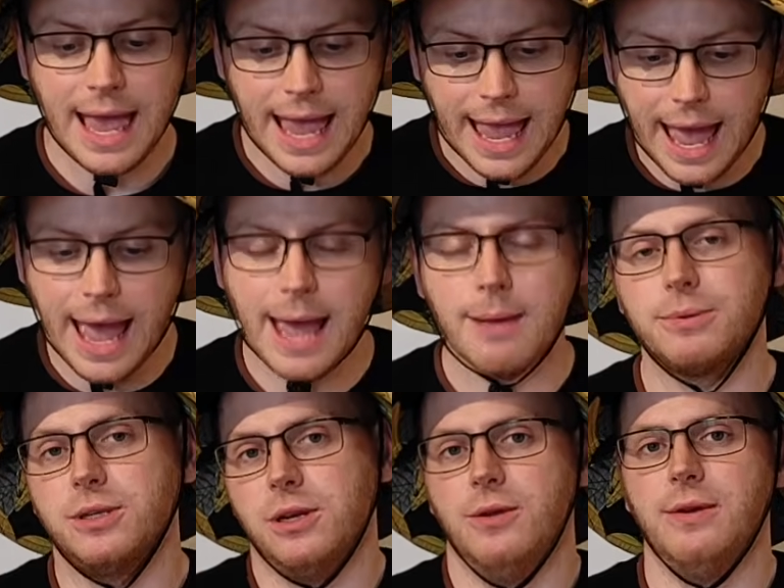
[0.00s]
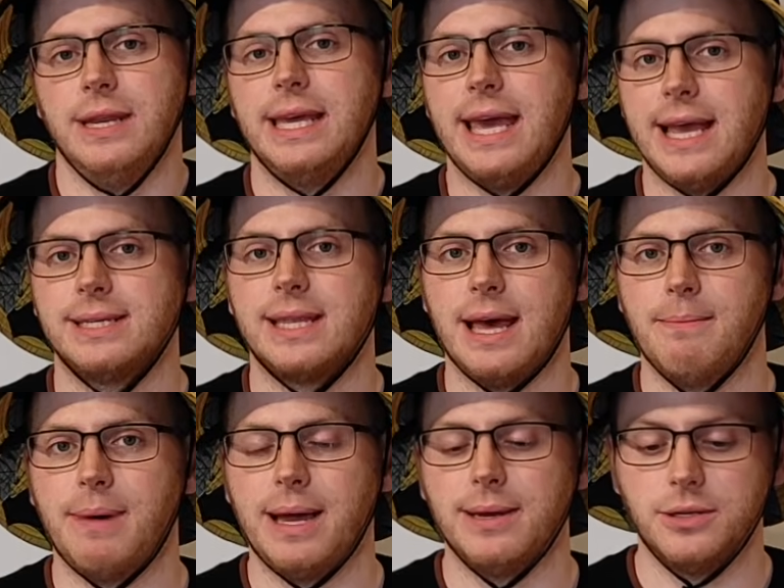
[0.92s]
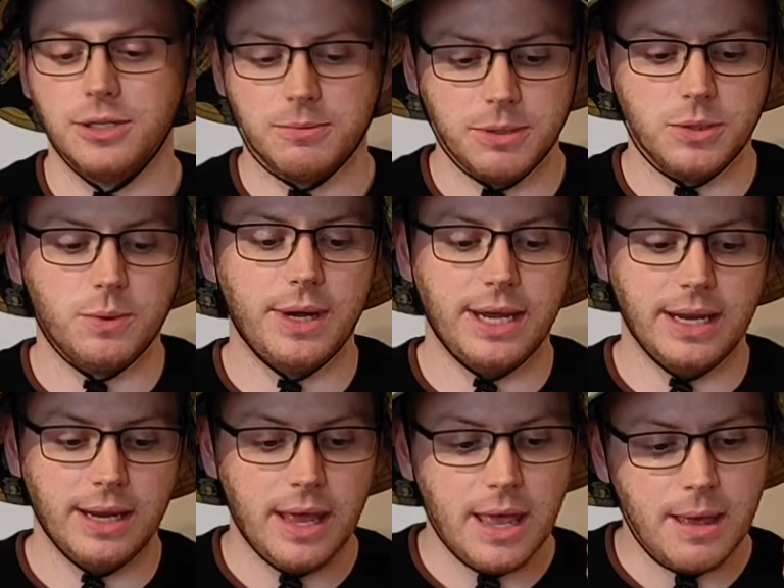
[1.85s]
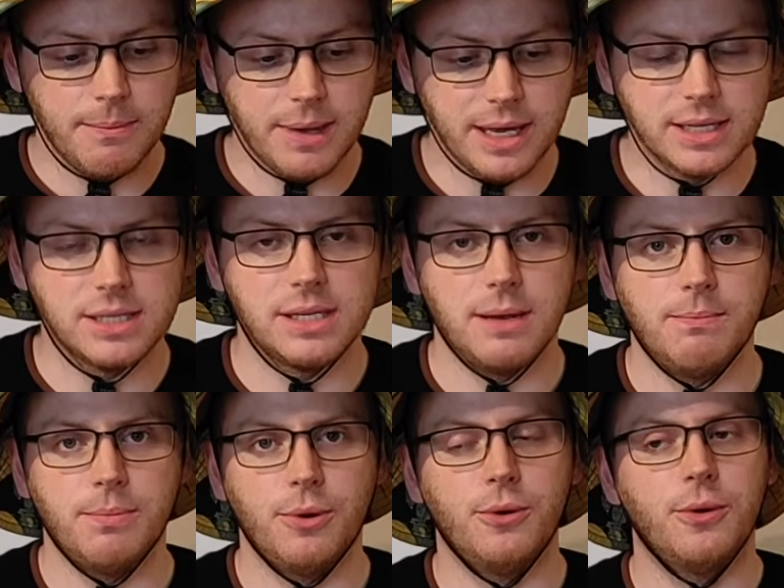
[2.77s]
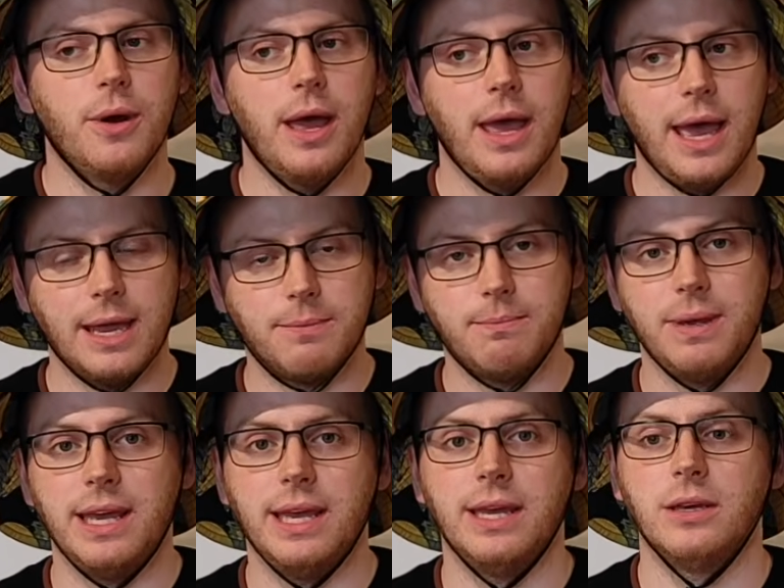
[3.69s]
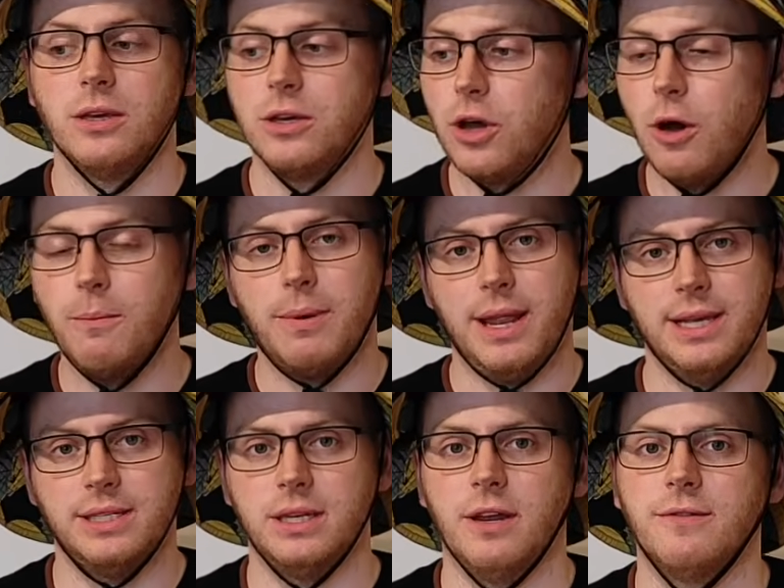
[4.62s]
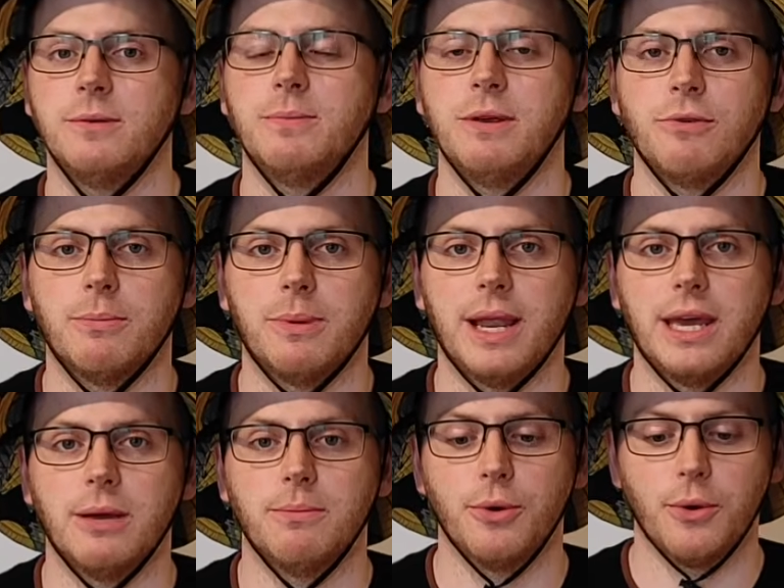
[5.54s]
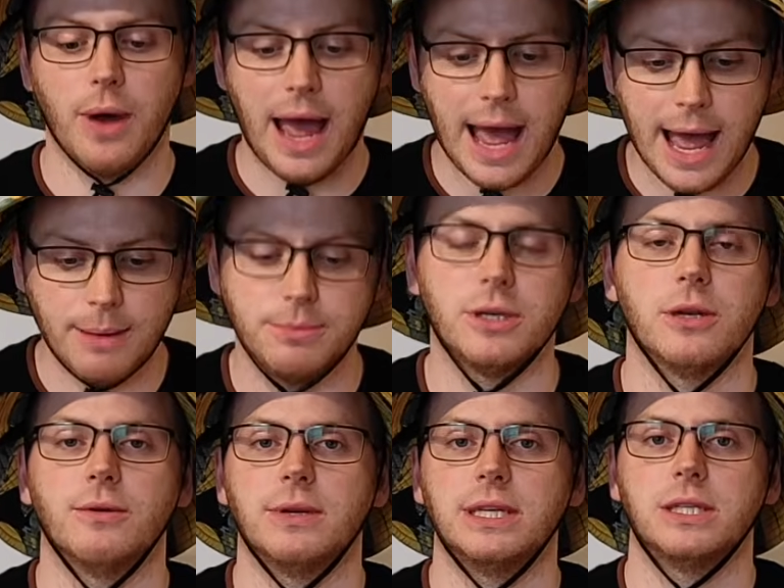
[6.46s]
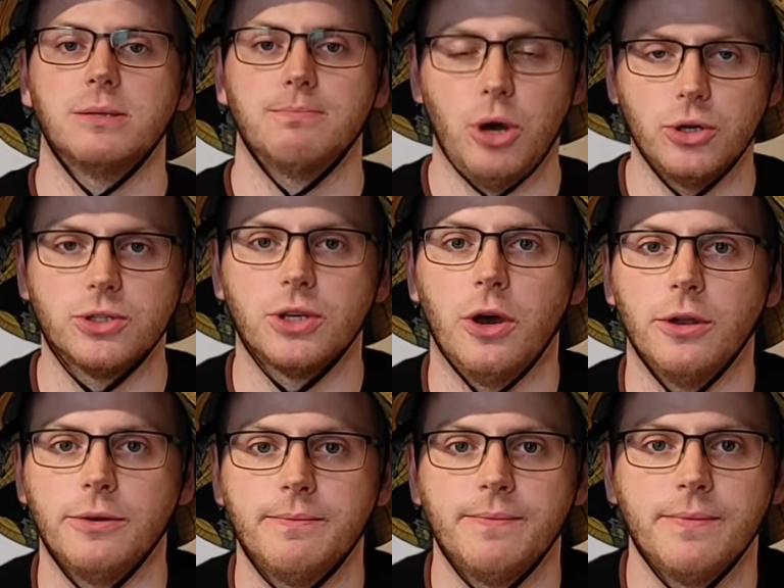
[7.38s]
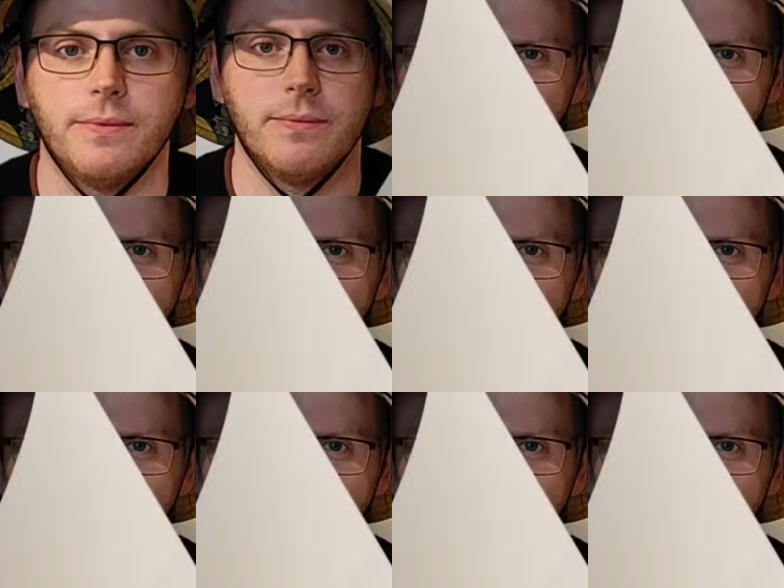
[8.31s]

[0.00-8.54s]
It absolutely gets that balance between being simple and being complex enough to be replayable absolutely spot on.